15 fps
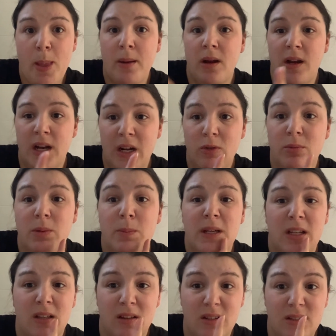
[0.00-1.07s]
and I will be
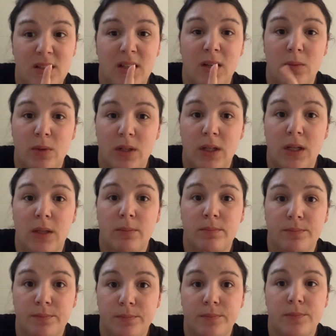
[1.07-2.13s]
making this again one day
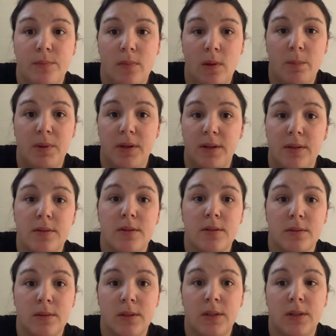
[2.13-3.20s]
because
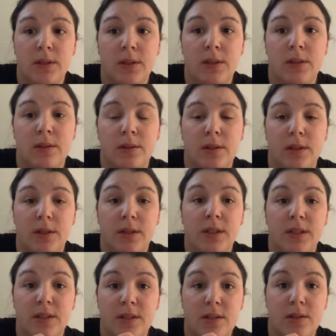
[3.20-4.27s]
it
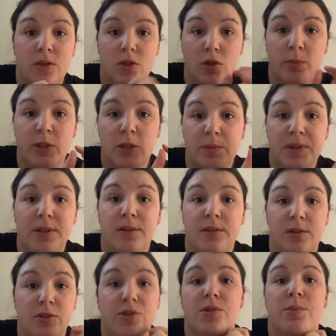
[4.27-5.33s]
is so much better
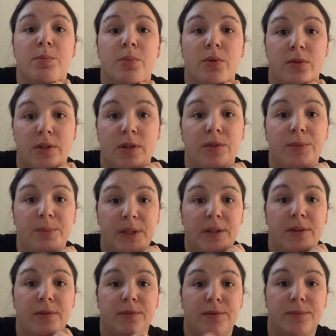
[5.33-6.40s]
than just pouring old
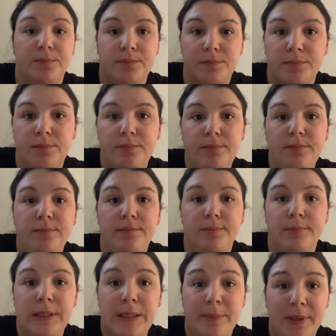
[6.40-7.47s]
meatloaf.
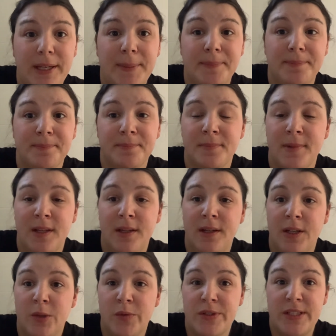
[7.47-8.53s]
But yeah,
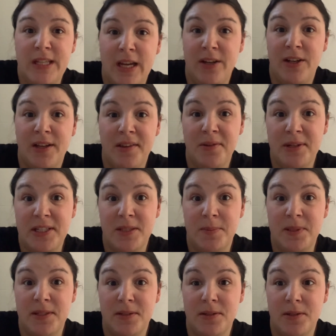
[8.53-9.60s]
we'll see how the other
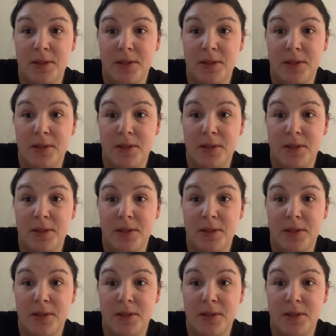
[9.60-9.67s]
recipes turn